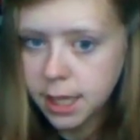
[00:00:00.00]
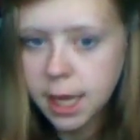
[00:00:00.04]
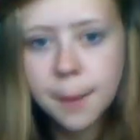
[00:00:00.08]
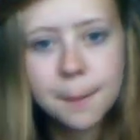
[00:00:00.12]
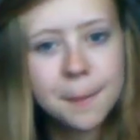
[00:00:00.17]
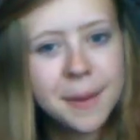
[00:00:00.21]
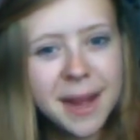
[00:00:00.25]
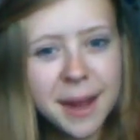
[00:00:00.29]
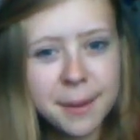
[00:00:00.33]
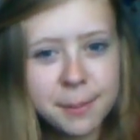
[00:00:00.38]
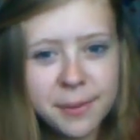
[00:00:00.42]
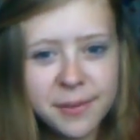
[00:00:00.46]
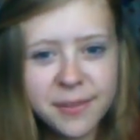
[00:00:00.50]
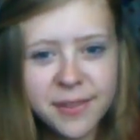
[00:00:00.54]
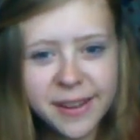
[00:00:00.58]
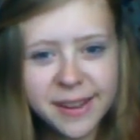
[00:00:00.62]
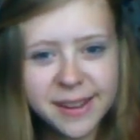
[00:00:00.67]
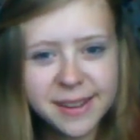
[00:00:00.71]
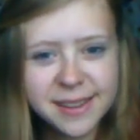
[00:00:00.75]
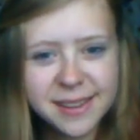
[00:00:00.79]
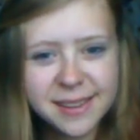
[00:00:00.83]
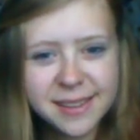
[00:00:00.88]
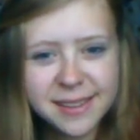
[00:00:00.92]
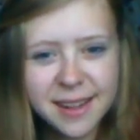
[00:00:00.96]
But I prefer
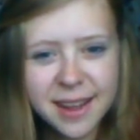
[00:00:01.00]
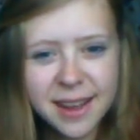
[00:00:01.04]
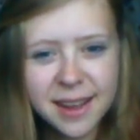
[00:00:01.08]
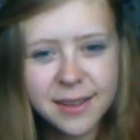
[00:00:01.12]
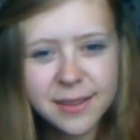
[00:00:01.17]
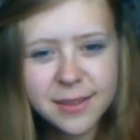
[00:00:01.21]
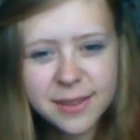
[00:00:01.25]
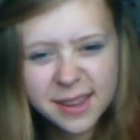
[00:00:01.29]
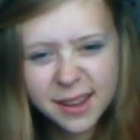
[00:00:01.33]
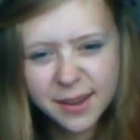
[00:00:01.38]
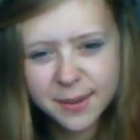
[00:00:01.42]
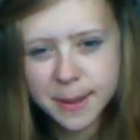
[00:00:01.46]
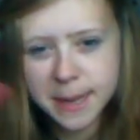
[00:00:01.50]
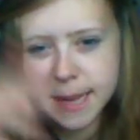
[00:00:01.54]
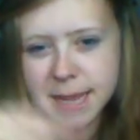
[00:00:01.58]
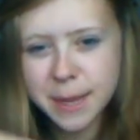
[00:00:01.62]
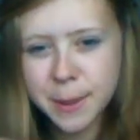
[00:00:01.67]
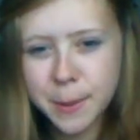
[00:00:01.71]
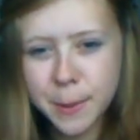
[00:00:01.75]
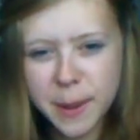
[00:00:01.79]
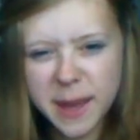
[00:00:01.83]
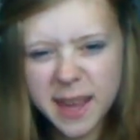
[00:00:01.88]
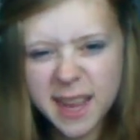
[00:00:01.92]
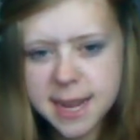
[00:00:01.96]
this style, so
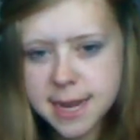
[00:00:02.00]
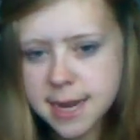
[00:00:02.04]
fuck it.